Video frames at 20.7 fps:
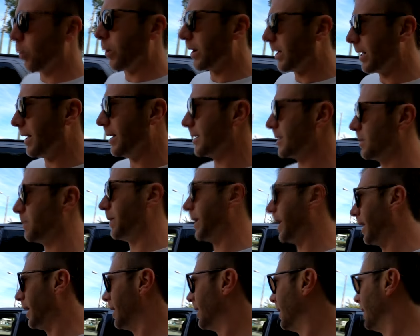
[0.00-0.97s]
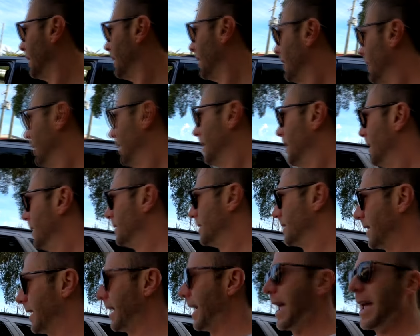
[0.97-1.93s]
quick it is. But
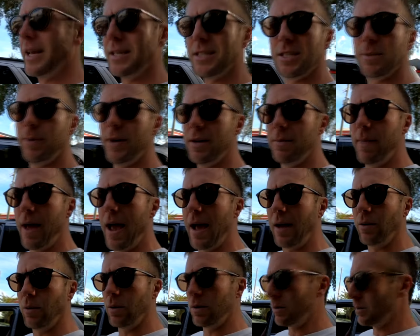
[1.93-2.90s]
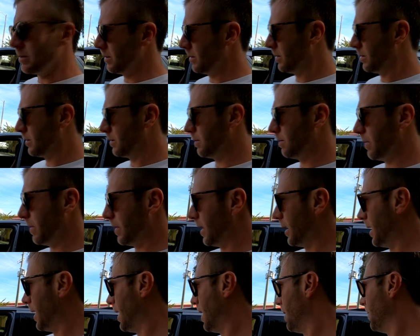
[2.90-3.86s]
it's an 8-speed manual,
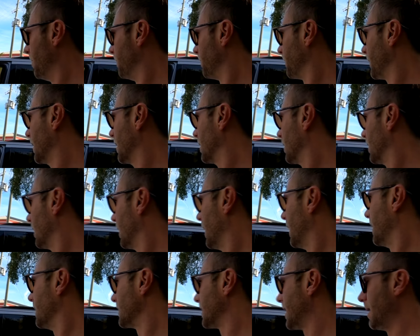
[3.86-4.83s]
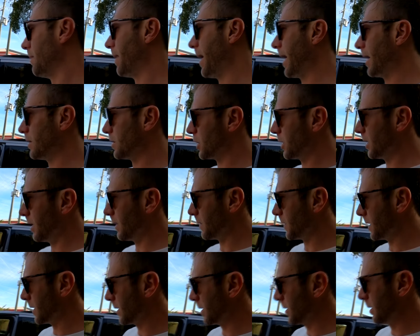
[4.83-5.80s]
and it's got paddle
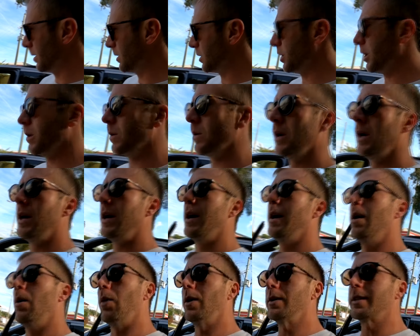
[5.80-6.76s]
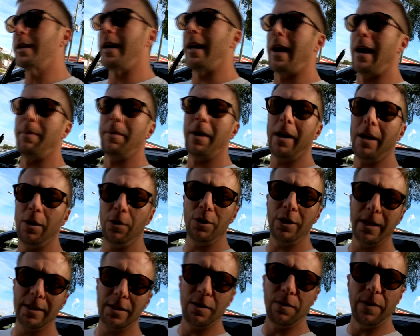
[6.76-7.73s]
shifts. So once again, I'm not a
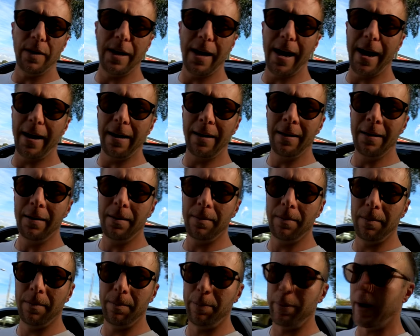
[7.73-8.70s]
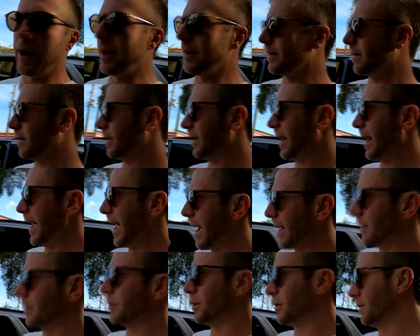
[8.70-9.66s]
huge SUV guy, but I
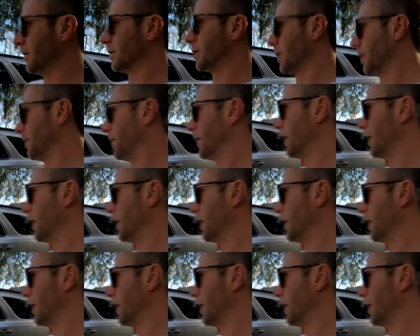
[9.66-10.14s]
had to shoot a short